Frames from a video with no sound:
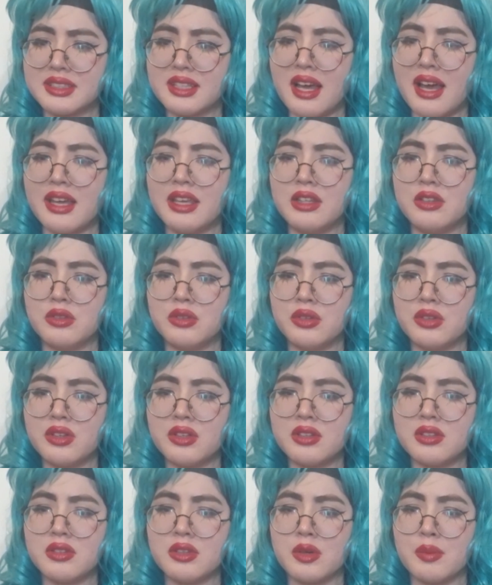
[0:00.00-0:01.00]
I
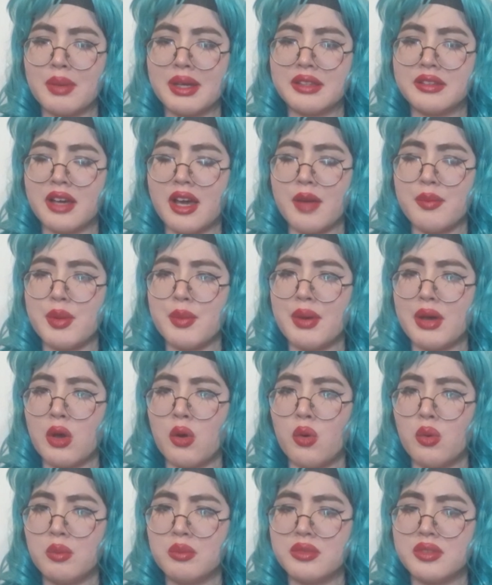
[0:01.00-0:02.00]
endured during my time in my
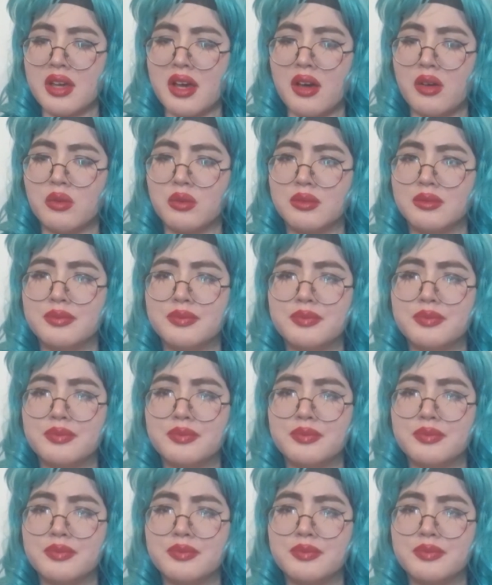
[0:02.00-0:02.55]
hometown.